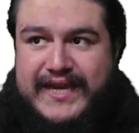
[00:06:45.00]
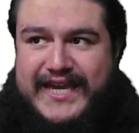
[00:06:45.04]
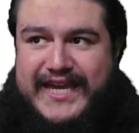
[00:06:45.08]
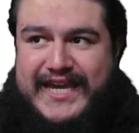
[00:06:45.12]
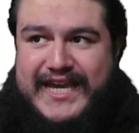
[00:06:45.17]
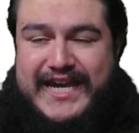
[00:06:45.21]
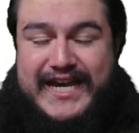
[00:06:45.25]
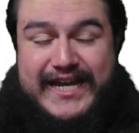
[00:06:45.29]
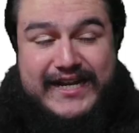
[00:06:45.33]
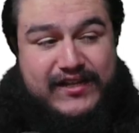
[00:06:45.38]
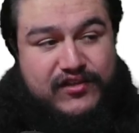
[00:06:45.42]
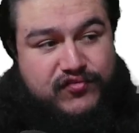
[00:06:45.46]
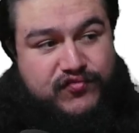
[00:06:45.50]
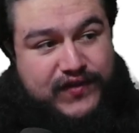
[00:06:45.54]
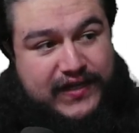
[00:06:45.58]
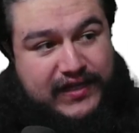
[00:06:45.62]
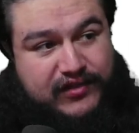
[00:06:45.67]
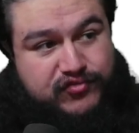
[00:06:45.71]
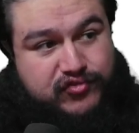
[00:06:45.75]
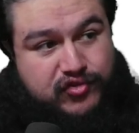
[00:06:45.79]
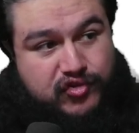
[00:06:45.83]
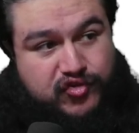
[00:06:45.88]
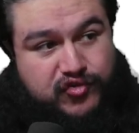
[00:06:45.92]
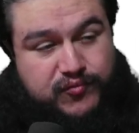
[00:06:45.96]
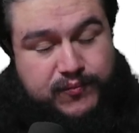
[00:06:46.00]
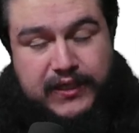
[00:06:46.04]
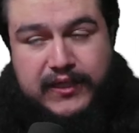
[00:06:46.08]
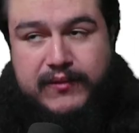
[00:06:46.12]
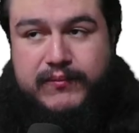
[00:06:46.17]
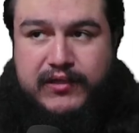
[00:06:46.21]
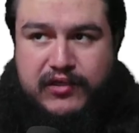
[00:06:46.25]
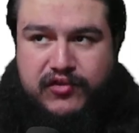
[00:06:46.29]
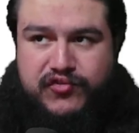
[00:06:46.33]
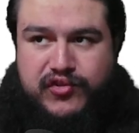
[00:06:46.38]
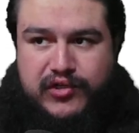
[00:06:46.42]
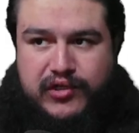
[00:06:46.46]
at a faster speed,
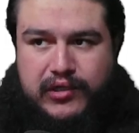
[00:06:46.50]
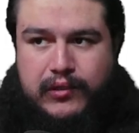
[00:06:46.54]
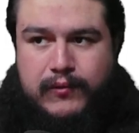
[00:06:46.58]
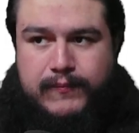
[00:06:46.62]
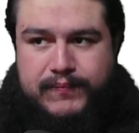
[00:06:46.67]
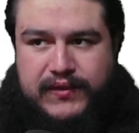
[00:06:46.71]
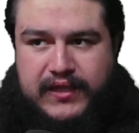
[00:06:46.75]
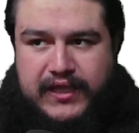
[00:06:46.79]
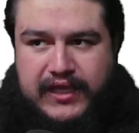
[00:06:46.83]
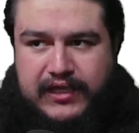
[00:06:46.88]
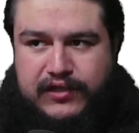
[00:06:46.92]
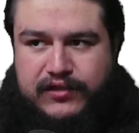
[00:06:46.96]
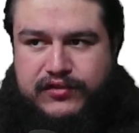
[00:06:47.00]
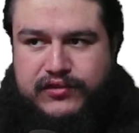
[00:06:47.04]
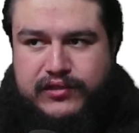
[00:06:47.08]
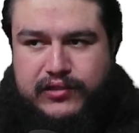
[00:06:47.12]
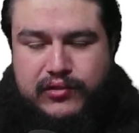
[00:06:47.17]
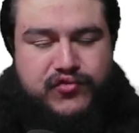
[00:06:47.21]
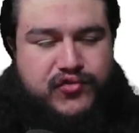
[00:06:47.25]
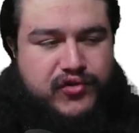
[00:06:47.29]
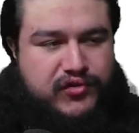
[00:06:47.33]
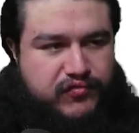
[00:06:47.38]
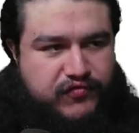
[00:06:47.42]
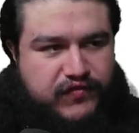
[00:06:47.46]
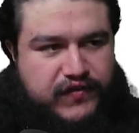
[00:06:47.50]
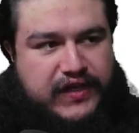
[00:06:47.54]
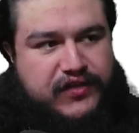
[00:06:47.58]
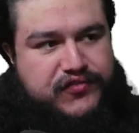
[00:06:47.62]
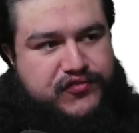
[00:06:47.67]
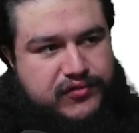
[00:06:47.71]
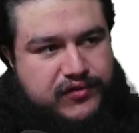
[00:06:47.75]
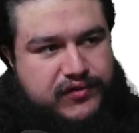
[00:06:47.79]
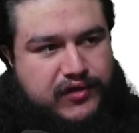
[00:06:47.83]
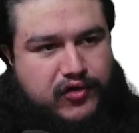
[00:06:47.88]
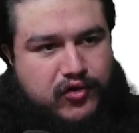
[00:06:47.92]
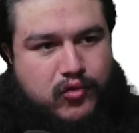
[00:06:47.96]
because eighth notes are
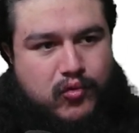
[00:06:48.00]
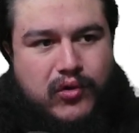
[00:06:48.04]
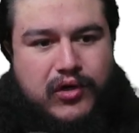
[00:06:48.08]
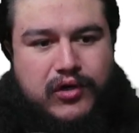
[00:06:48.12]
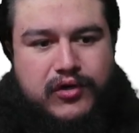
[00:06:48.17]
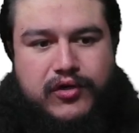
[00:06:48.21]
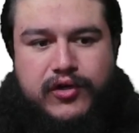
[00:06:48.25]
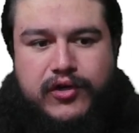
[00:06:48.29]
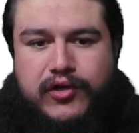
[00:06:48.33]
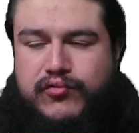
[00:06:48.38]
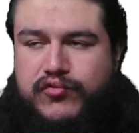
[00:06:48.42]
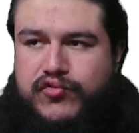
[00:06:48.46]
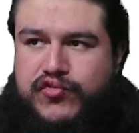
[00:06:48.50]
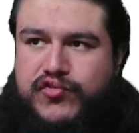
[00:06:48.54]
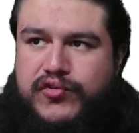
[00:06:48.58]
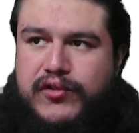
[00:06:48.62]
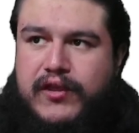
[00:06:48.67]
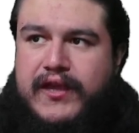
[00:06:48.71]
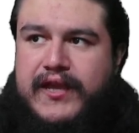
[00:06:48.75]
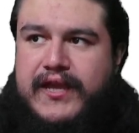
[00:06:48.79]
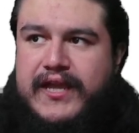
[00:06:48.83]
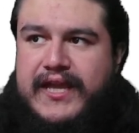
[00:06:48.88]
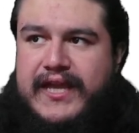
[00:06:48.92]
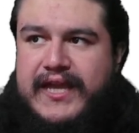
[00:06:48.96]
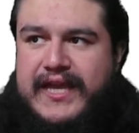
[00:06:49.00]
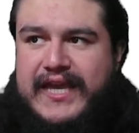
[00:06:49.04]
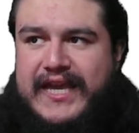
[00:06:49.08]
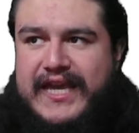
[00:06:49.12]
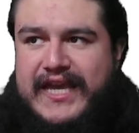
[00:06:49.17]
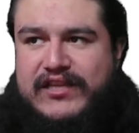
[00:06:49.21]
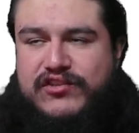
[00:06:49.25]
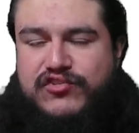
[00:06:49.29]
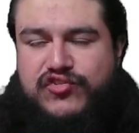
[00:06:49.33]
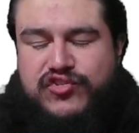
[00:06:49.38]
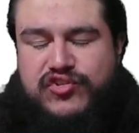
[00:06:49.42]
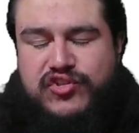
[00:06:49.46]
faster than quarter notes,
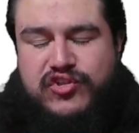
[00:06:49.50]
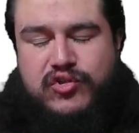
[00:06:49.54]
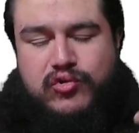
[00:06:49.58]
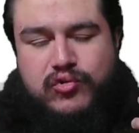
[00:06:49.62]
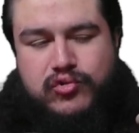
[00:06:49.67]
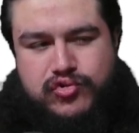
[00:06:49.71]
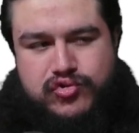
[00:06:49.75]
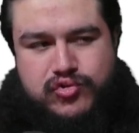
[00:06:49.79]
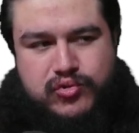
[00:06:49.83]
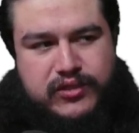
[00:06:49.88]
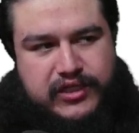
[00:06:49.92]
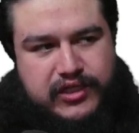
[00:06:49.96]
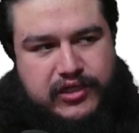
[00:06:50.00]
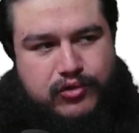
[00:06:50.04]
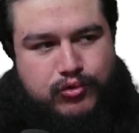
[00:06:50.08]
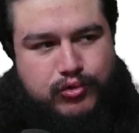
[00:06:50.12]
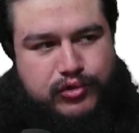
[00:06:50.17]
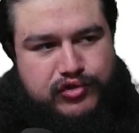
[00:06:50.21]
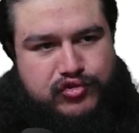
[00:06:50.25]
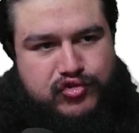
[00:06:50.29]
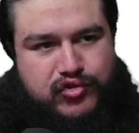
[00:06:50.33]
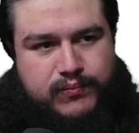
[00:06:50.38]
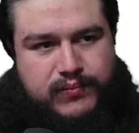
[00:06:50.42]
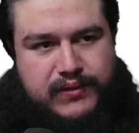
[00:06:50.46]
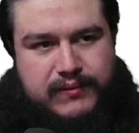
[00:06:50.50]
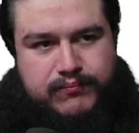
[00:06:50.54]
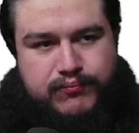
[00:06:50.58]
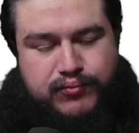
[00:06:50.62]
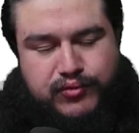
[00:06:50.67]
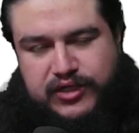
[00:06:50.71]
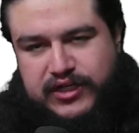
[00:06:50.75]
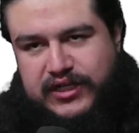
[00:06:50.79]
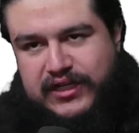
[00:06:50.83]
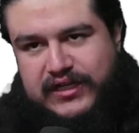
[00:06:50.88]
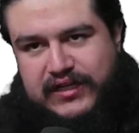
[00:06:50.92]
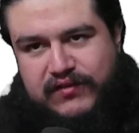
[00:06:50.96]
it's usually going to be
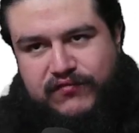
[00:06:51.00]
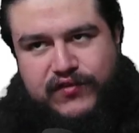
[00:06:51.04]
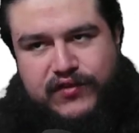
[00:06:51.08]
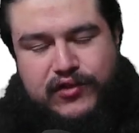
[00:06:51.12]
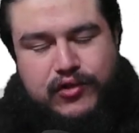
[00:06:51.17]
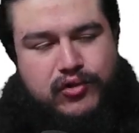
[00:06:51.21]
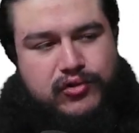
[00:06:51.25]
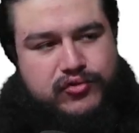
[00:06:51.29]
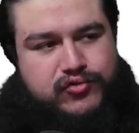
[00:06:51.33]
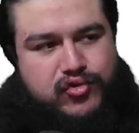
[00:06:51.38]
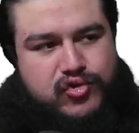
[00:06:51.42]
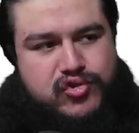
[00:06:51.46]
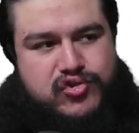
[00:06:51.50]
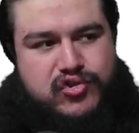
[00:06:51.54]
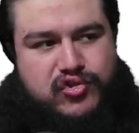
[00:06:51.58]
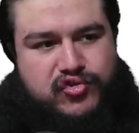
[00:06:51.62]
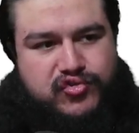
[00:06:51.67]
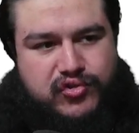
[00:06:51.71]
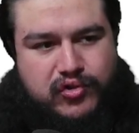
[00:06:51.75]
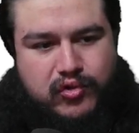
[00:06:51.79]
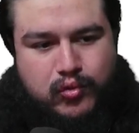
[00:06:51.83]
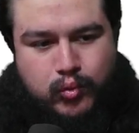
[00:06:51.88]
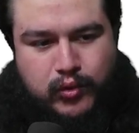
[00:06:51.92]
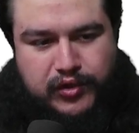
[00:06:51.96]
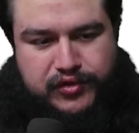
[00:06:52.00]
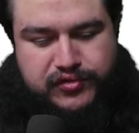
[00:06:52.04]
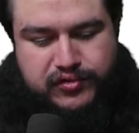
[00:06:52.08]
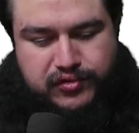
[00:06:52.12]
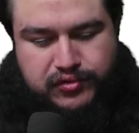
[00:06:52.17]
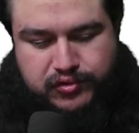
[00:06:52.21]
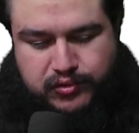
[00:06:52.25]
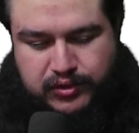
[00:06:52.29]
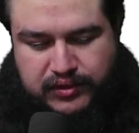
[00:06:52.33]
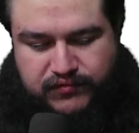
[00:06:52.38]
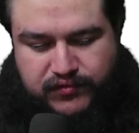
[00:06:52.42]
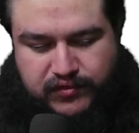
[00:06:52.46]
pretty difficult to just go 1, 2,
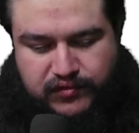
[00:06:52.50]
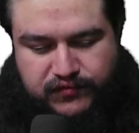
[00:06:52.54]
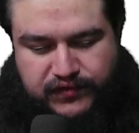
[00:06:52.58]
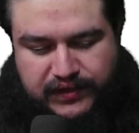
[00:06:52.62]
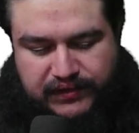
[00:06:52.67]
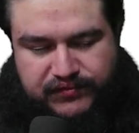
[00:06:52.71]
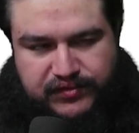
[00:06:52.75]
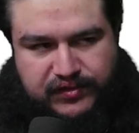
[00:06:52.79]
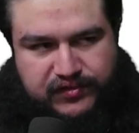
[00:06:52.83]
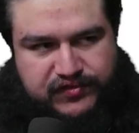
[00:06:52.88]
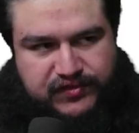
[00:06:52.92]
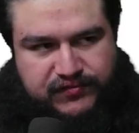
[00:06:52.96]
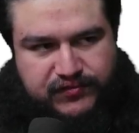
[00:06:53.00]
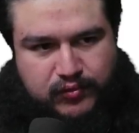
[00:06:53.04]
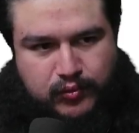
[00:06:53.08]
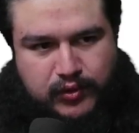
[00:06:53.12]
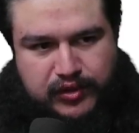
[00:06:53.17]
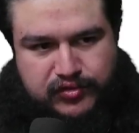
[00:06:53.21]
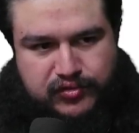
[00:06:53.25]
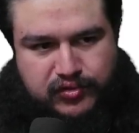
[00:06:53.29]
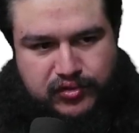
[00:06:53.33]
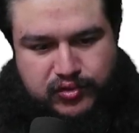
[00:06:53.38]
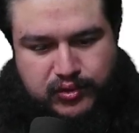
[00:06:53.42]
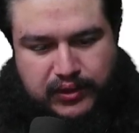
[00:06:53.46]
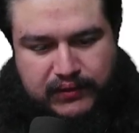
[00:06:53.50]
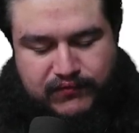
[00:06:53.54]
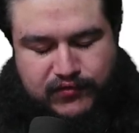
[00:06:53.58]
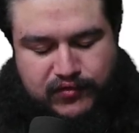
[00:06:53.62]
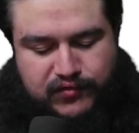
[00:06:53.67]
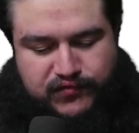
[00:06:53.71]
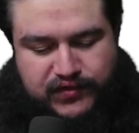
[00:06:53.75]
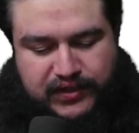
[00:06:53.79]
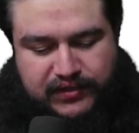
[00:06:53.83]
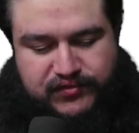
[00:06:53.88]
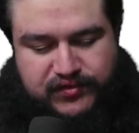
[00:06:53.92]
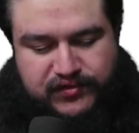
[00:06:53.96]
3, 4, 5, 6, 7, 1, 2, 3, 4,
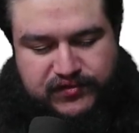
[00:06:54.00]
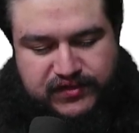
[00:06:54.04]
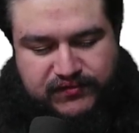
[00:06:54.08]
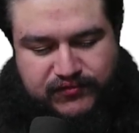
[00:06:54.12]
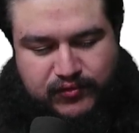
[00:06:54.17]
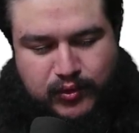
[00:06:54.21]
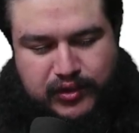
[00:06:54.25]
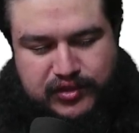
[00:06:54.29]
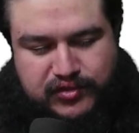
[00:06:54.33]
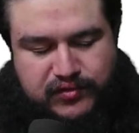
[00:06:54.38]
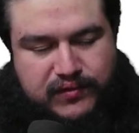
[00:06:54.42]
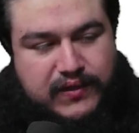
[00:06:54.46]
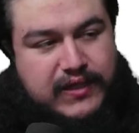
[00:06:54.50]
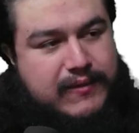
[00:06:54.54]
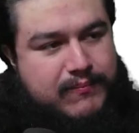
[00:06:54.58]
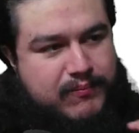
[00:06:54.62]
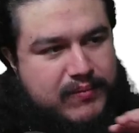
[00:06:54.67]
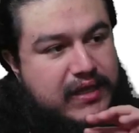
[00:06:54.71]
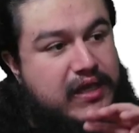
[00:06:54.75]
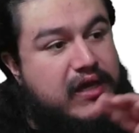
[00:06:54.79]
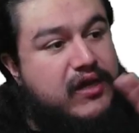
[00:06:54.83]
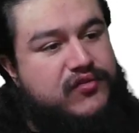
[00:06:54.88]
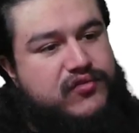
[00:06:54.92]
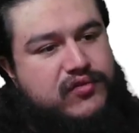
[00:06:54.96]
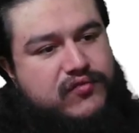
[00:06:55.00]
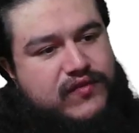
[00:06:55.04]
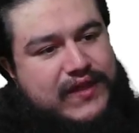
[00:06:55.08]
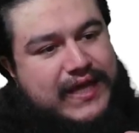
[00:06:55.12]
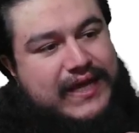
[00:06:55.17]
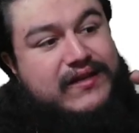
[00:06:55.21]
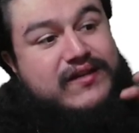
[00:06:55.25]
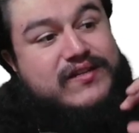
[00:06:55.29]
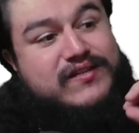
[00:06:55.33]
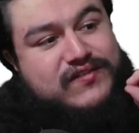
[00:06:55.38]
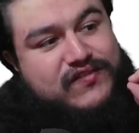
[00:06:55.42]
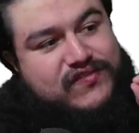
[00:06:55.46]
5, 6, 7, 1, 2, because of
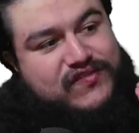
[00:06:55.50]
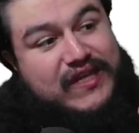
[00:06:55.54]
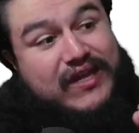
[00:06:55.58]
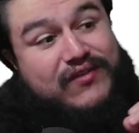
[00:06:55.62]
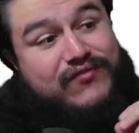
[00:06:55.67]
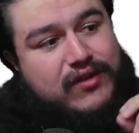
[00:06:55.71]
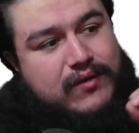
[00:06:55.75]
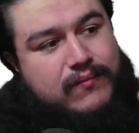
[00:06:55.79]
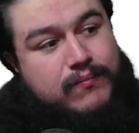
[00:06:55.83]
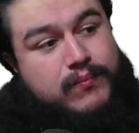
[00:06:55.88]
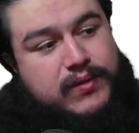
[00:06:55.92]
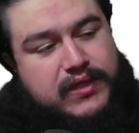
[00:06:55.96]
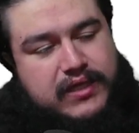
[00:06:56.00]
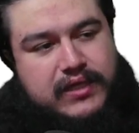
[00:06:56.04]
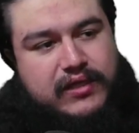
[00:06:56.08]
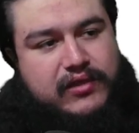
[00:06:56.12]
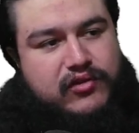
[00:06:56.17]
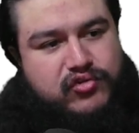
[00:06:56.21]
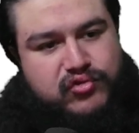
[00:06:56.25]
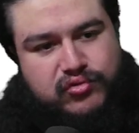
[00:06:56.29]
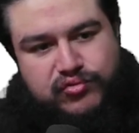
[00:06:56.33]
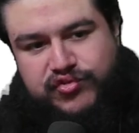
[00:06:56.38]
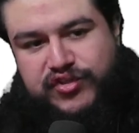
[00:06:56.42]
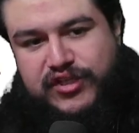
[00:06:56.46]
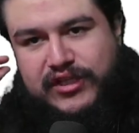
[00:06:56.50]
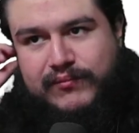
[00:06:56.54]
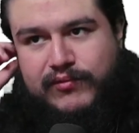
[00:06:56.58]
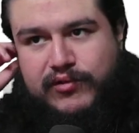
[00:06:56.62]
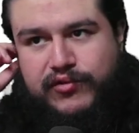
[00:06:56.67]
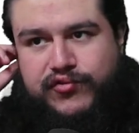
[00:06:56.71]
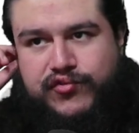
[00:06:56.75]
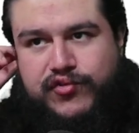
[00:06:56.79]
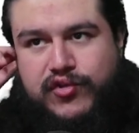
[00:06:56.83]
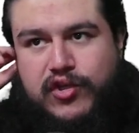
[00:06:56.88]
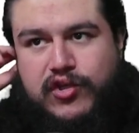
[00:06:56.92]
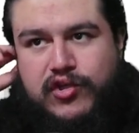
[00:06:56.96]
that 7 being 2
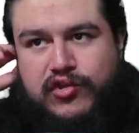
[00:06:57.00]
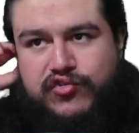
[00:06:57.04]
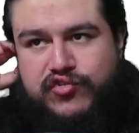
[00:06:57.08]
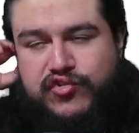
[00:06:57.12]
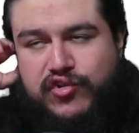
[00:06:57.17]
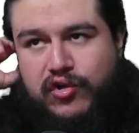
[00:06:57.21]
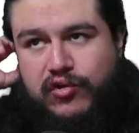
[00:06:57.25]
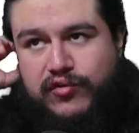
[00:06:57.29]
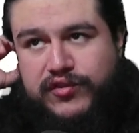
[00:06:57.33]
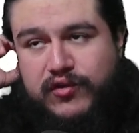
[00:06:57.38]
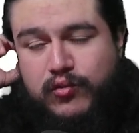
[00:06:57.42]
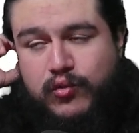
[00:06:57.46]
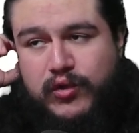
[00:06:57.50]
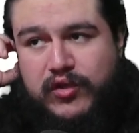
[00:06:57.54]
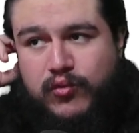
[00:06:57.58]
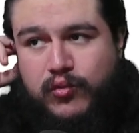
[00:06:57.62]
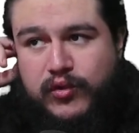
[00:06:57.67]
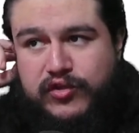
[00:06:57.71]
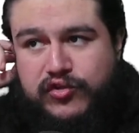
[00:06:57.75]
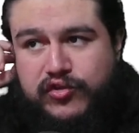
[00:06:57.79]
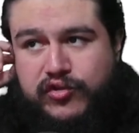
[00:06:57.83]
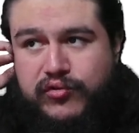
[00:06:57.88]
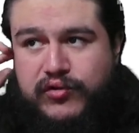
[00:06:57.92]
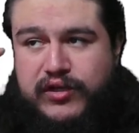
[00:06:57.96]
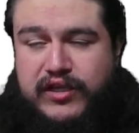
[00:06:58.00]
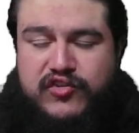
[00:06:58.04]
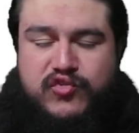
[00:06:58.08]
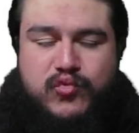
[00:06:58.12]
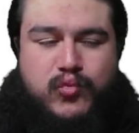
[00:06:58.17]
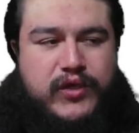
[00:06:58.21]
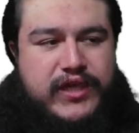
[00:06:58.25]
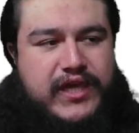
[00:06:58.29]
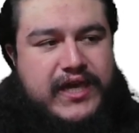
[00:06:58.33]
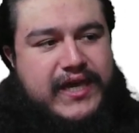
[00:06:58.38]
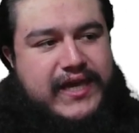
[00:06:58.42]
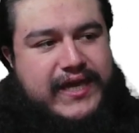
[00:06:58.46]
syllables. So the way we do is
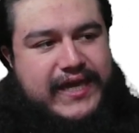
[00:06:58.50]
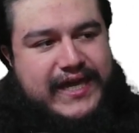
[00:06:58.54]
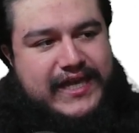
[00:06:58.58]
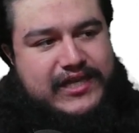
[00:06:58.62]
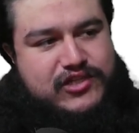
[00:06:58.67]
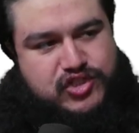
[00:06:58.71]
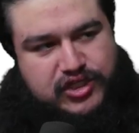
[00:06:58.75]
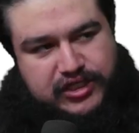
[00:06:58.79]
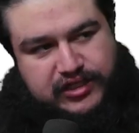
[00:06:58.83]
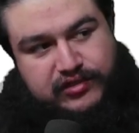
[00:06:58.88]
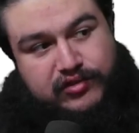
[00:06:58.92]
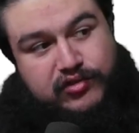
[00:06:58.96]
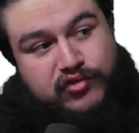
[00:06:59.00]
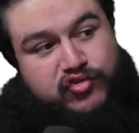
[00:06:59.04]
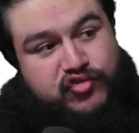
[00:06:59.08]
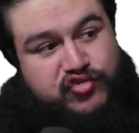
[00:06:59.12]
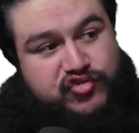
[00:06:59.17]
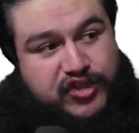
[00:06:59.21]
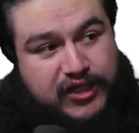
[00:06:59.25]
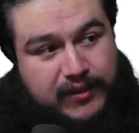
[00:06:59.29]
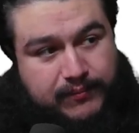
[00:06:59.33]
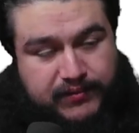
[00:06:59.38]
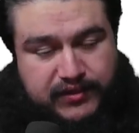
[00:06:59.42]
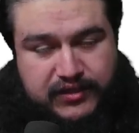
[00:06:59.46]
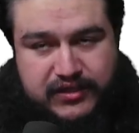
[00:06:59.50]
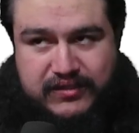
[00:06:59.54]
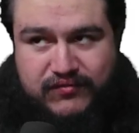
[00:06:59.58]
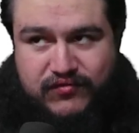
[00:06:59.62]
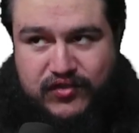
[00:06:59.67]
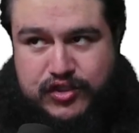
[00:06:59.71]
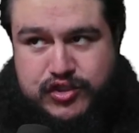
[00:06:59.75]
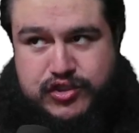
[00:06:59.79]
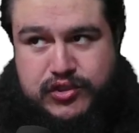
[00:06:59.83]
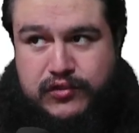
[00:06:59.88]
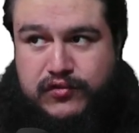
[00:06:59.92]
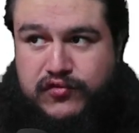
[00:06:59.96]
we engage in
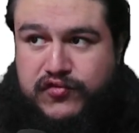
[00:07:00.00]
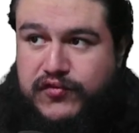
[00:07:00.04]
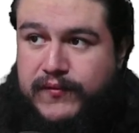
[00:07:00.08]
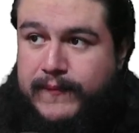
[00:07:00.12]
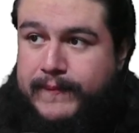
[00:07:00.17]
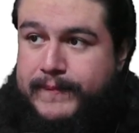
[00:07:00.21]
subdivisions.